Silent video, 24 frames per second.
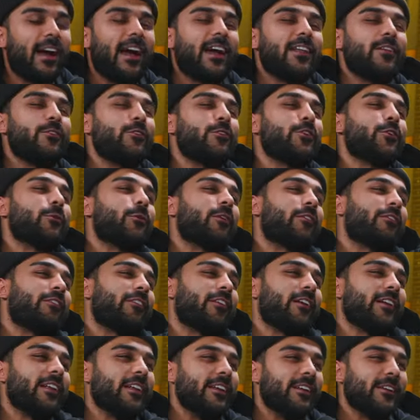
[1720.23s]
I knew you were
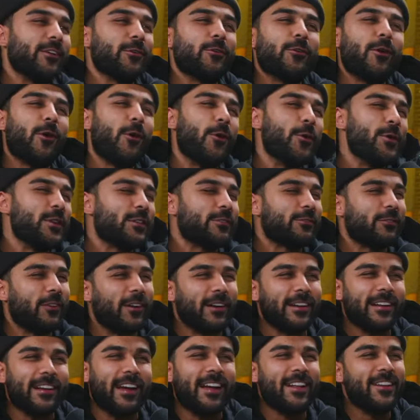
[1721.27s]
funny. You were always
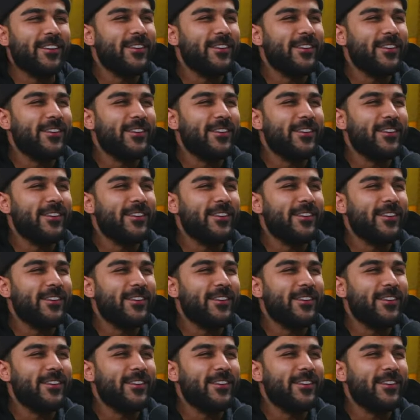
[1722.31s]
funny. I